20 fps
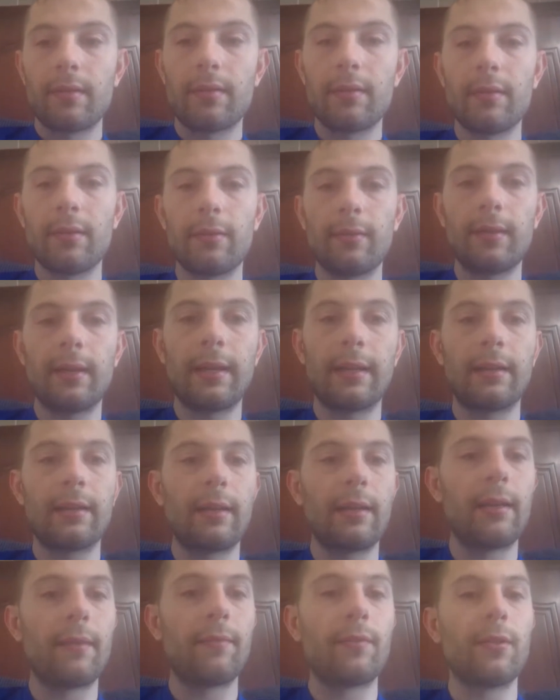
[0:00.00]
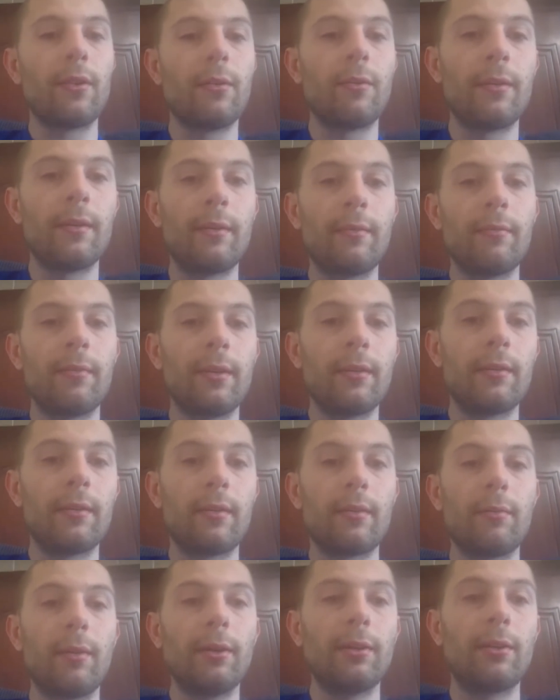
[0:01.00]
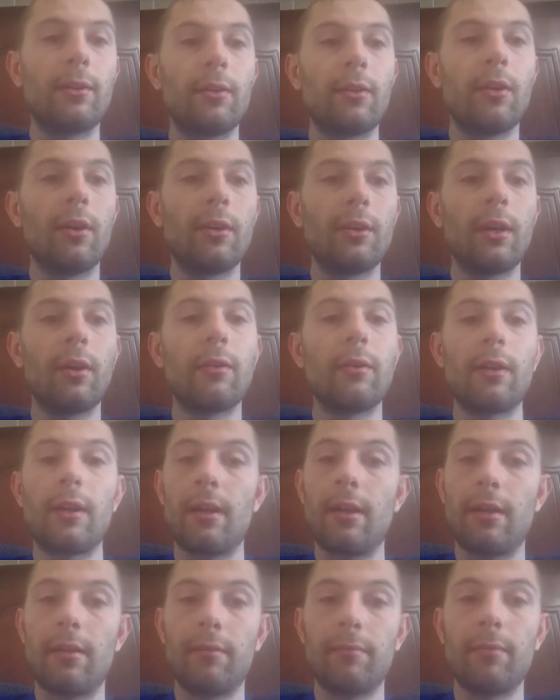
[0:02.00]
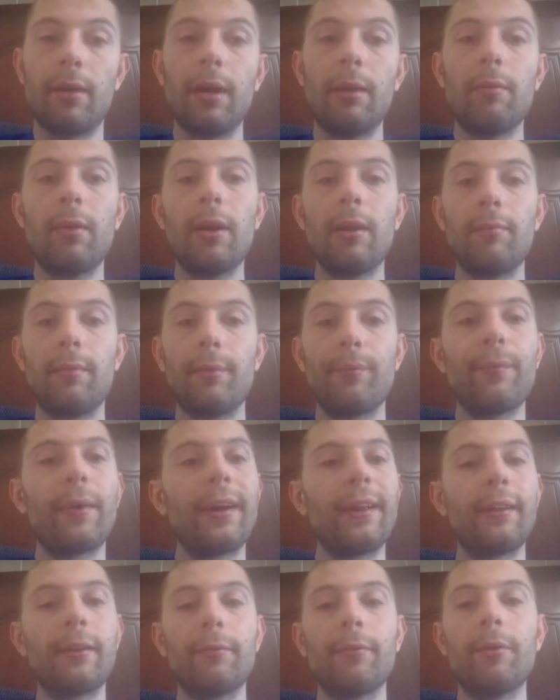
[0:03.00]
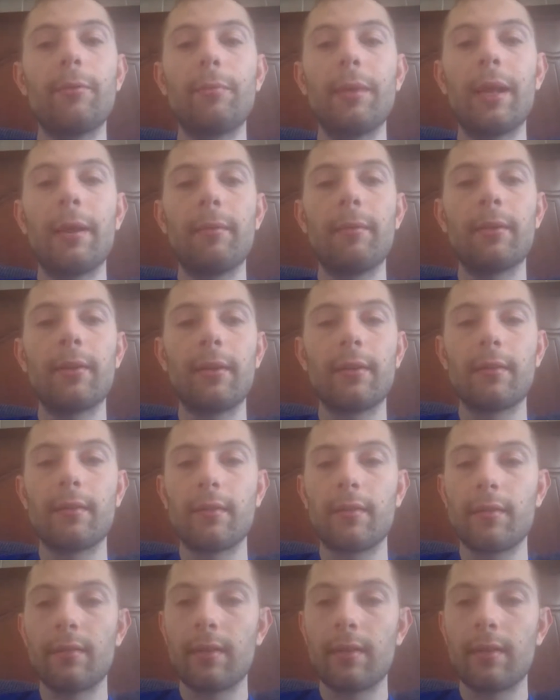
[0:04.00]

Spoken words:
like, if someone wanted to cut down my Wallamai pine, they wouldn't be able to,